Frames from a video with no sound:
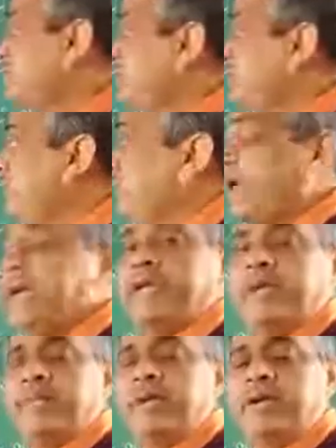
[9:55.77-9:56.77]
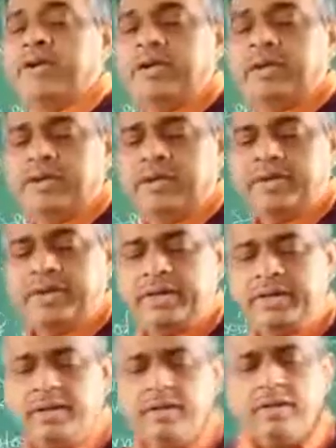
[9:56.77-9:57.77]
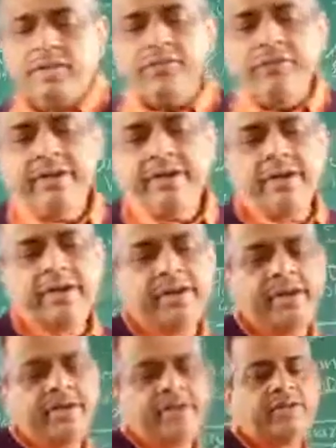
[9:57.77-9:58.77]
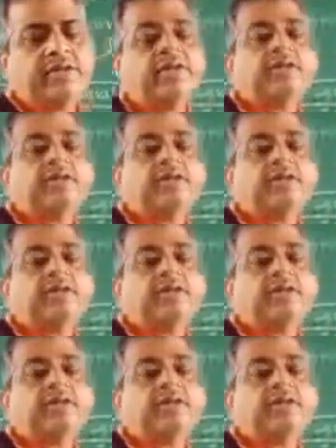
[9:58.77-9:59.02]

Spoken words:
employee table. Clear? We can write